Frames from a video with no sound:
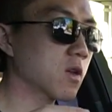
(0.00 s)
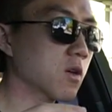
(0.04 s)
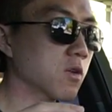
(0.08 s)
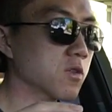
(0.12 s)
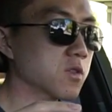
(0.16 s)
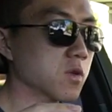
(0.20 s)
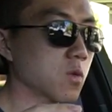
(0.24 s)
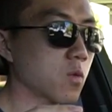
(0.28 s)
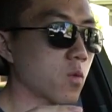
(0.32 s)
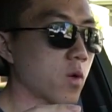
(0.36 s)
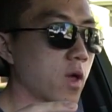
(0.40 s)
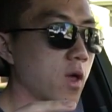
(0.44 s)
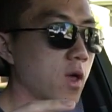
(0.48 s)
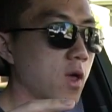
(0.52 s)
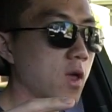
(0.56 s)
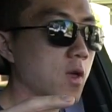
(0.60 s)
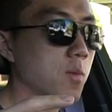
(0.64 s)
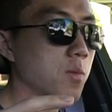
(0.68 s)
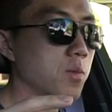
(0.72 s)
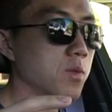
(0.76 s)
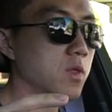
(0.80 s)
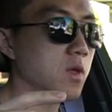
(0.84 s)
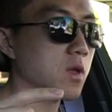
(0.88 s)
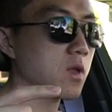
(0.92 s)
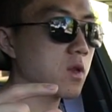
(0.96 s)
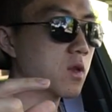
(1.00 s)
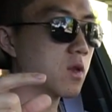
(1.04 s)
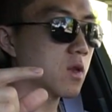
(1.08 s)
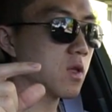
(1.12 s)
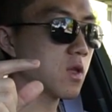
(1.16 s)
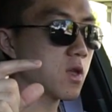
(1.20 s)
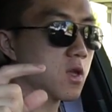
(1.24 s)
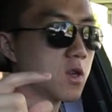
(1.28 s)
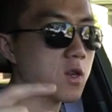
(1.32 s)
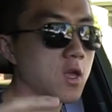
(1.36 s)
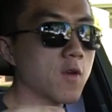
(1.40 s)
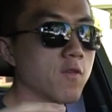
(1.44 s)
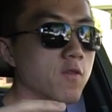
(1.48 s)
goes away, but then
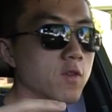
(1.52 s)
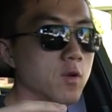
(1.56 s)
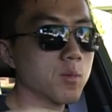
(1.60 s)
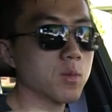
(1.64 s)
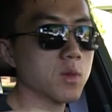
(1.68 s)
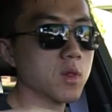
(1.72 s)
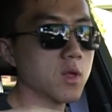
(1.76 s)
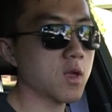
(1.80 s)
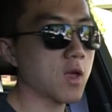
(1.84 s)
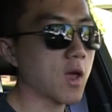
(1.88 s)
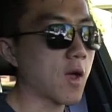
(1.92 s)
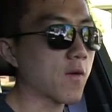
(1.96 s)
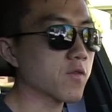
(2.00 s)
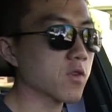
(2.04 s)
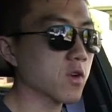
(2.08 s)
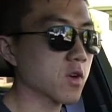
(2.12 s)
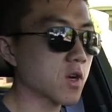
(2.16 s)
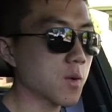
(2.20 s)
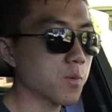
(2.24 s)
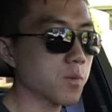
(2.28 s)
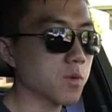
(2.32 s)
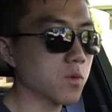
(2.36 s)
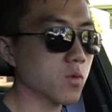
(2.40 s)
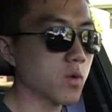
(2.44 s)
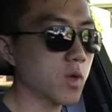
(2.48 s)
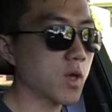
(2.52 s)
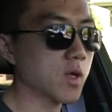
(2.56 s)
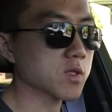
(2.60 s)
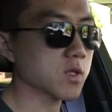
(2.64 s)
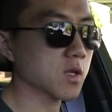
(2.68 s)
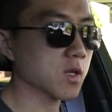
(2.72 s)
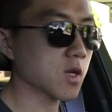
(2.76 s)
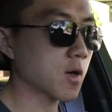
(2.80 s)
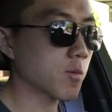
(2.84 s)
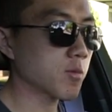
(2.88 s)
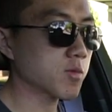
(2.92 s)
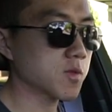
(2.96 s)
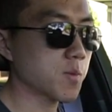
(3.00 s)
inevitably after a couple weeks
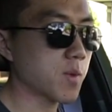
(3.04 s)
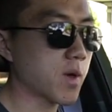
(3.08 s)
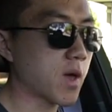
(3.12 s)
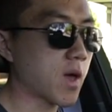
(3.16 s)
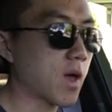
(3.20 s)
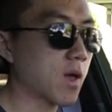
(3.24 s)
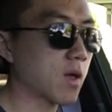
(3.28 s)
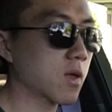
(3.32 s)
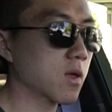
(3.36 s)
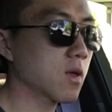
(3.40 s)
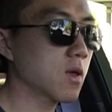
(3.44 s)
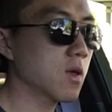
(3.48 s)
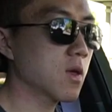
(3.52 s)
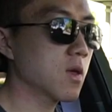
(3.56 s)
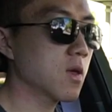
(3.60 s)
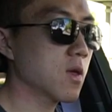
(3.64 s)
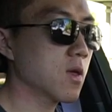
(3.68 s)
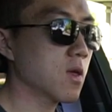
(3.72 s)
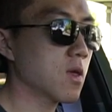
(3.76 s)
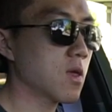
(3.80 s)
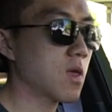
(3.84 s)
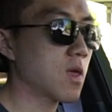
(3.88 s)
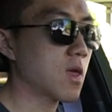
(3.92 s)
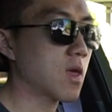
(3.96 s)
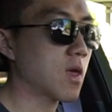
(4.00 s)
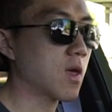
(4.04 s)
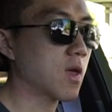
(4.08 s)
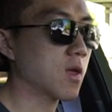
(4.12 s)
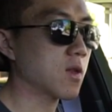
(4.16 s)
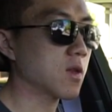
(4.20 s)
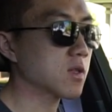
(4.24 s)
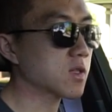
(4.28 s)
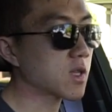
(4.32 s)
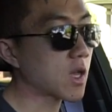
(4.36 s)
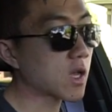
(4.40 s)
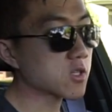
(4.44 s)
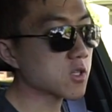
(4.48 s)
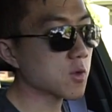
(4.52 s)
it comes back. And
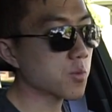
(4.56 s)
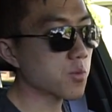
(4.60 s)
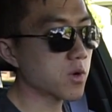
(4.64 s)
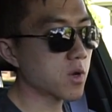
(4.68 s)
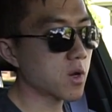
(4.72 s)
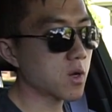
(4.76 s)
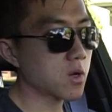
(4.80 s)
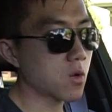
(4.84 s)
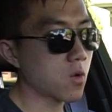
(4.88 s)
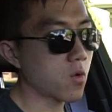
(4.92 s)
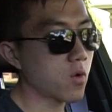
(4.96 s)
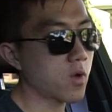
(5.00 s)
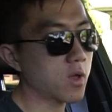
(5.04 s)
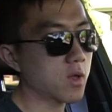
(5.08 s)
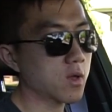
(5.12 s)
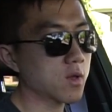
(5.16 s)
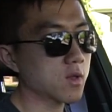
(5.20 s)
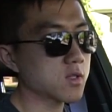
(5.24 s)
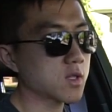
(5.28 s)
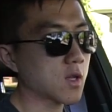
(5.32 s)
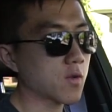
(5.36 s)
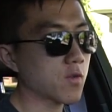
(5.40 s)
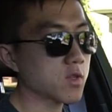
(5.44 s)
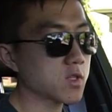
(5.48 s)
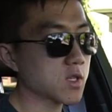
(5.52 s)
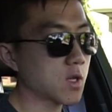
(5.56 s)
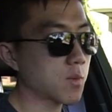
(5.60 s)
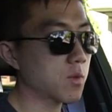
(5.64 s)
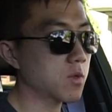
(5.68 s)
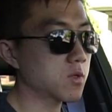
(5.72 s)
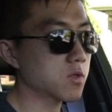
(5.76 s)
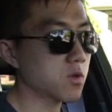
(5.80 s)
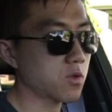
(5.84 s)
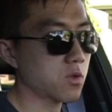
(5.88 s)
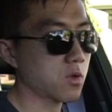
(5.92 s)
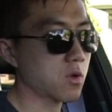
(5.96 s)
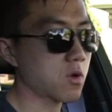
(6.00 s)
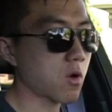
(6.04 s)
it's actually pretty annoying, because every time you
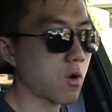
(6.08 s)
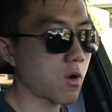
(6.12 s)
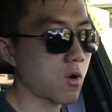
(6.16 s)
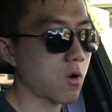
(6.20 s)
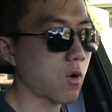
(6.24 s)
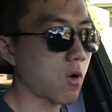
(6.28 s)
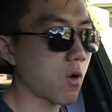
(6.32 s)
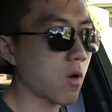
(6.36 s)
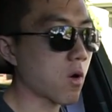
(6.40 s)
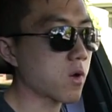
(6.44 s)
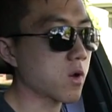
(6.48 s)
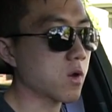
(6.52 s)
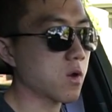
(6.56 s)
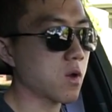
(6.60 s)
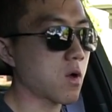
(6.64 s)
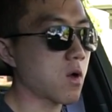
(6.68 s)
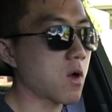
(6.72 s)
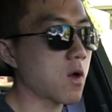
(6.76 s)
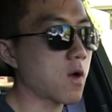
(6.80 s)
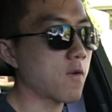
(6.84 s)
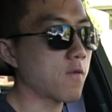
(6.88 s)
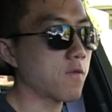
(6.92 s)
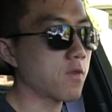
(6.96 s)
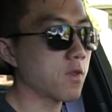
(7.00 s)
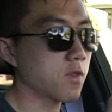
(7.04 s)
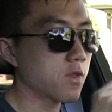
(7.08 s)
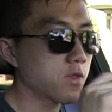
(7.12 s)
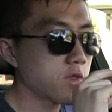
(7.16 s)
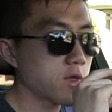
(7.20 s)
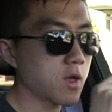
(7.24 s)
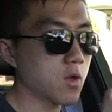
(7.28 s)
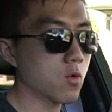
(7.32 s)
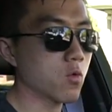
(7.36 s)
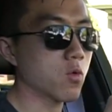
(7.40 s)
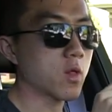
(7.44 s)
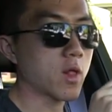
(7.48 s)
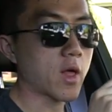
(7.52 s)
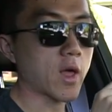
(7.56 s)
turn the car on and off, the
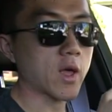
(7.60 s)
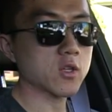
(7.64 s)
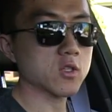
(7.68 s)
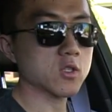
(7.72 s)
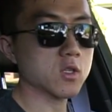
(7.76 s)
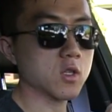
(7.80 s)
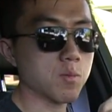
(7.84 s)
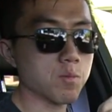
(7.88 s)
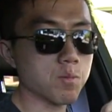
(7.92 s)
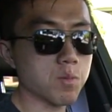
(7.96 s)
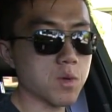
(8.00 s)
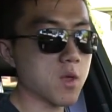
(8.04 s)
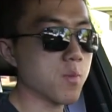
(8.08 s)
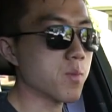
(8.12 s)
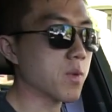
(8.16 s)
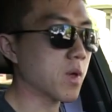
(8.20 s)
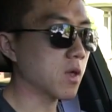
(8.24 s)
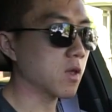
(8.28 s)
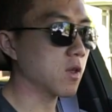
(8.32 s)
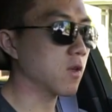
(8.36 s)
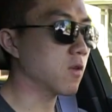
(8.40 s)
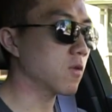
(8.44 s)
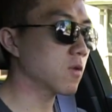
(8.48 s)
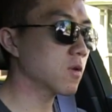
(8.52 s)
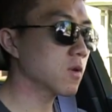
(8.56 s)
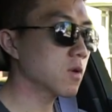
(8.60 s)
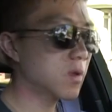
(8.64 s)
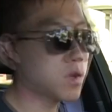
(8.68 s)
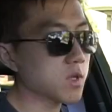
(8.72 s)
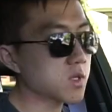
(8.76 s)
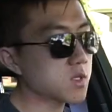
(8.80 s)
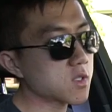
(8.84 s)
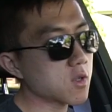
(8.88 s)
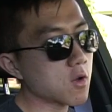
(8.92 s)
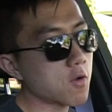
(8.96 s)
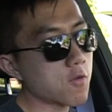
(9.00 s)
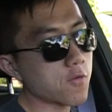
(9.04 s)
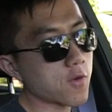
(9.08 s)
thing will actually beep at you. But
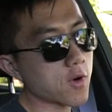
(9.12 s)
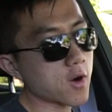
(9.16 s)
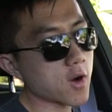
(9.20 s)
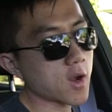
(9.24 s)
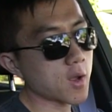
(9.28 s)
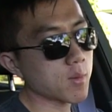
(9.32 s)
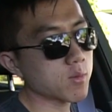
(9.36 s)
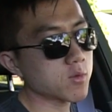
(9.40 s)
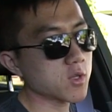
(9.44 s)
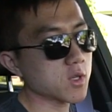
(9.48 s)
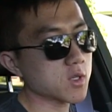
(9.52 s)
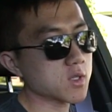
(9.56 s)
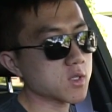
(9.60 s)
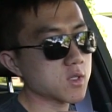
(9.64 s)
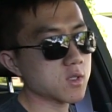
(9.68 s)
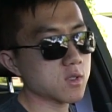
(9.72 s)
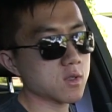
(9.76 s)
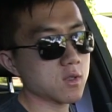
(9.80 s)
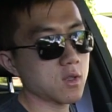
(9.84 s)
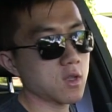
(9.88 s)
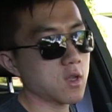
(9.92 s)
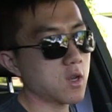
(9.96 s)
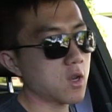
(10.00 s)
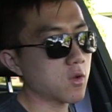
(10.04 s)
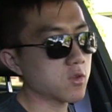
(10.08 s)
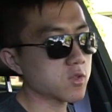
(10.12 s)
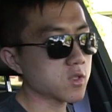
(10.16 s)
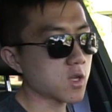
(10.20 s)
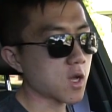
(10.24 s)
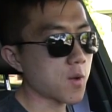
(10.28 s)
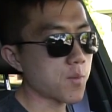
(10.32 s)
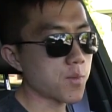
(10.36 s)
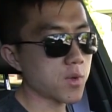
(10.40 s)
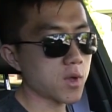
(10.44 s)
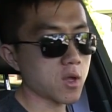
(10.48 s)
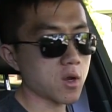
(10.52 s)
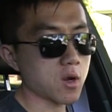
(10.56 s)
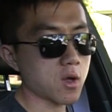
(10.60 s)
so far I'm just,
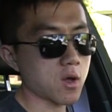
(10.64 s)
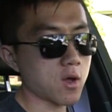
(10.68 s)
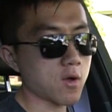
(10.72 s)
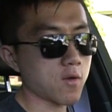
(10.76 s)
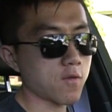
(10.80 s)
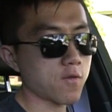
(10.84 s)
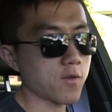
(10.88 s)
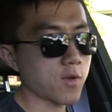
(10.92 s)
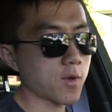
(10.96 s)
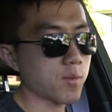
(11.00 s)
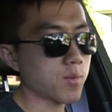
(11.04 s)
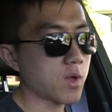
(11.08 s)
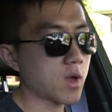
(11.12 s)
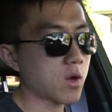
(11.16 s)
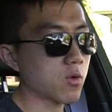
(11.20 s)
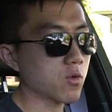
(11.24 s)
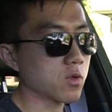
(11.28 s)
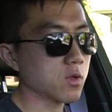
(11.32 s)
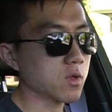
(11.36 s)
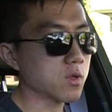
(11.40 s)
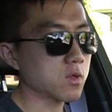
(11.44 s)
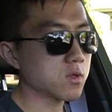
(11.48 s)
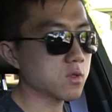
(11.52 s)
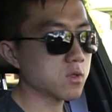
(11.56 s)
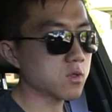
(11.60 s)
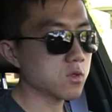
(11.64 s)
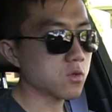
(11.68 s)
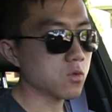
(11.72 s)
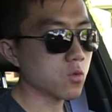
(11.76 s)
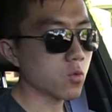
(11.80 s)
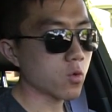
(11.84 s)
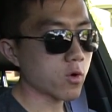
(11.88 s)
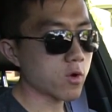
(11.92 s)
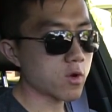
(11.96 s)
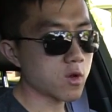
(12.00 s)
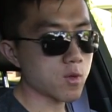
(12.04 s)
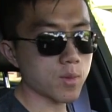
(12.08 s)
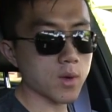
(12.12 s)
topping it off. I'm not really too
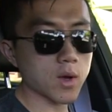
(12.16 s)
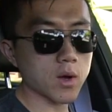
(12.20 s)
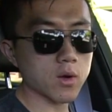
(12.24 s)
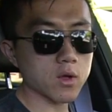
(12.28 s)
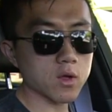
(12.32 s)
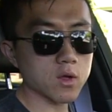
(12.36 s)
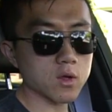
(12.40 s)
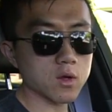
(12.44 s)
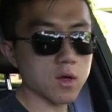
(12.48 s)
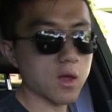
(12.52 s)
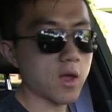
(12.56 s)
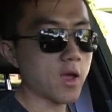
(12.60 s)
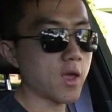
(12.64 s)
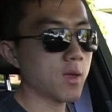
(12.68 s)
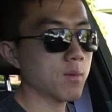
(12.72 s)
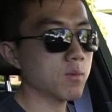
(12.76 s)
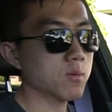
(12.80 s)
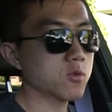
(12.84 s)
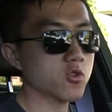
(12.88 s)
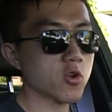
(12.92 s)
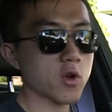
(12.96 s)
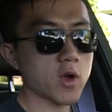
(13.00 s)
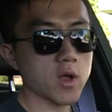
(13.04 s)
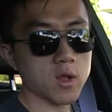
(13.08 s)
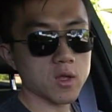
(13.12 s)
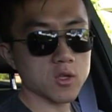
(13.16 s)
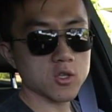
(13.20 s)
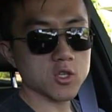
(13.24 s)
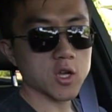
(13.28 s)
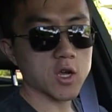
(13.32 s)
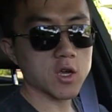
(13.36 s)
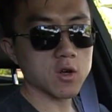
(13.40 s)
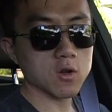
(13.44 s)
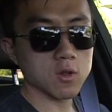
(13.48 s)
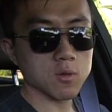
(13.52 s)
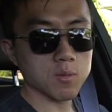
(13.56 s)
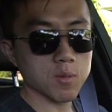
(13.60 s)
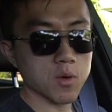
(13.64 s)
worried about it. I am trying to
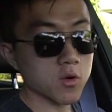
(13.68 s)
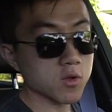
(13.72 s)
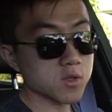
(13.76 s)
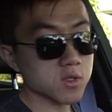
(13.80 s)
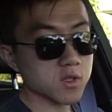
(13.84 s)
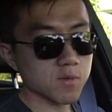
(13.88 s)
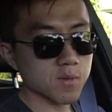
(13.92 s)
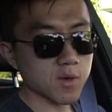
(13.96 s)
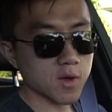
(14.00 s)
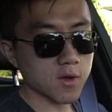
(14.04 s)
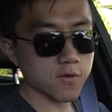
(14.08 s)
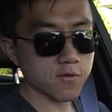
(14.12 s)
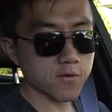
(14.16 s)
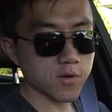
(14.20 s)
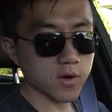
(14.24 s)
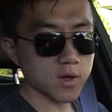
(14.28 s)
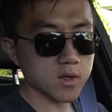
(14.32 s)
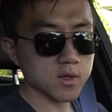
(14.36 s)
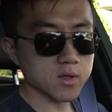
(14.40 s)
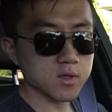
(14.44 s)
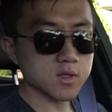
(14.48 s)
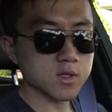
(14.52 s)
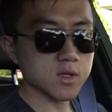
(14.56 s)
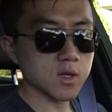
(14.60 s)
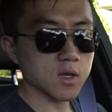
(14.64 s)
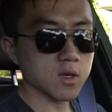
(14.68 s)
channel most of my funds